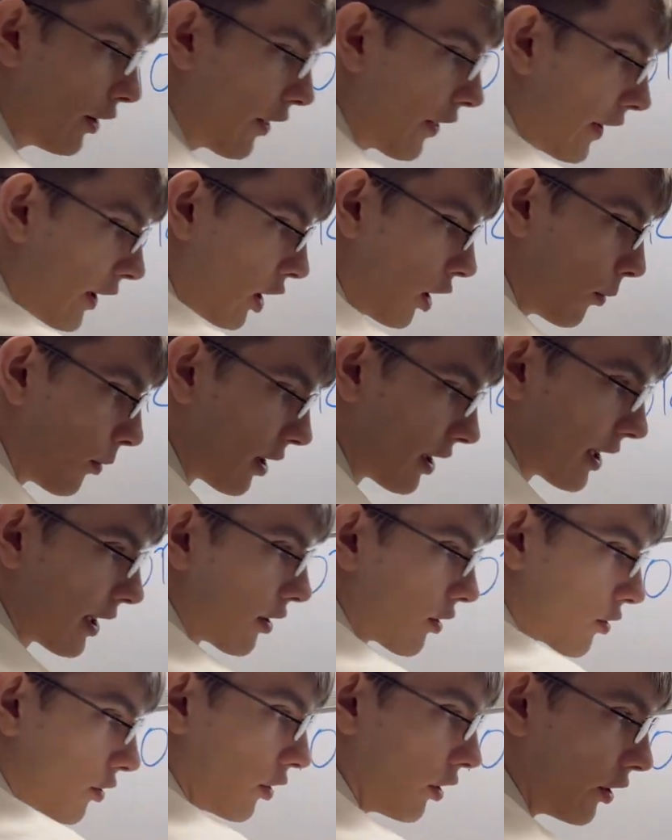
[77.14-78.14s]
thing I want to get
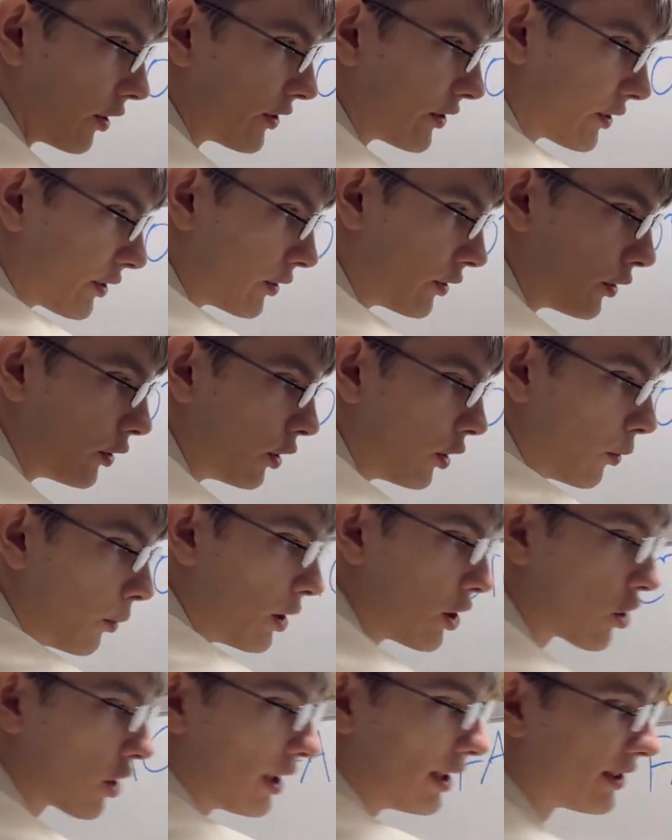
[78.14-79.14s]
across,
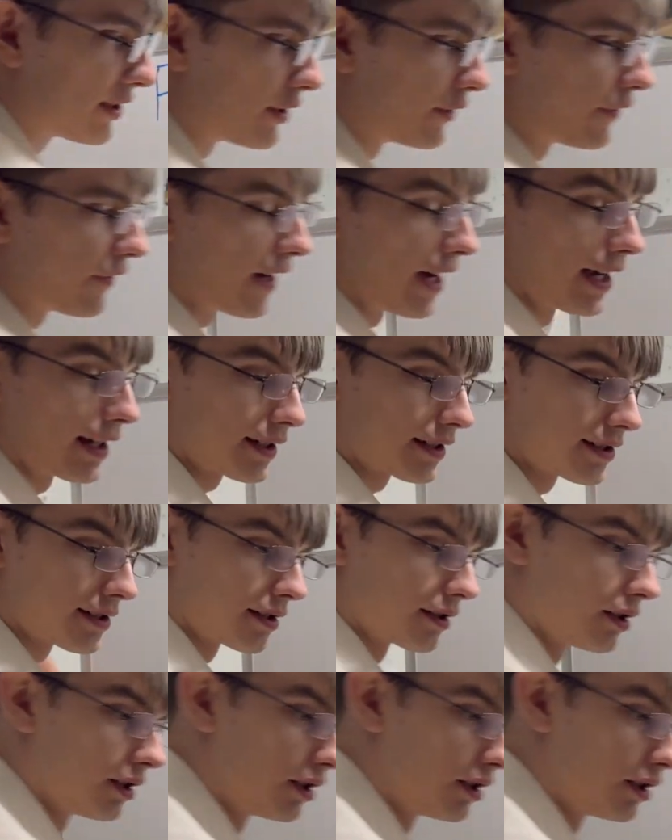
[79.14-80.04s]
which is the fact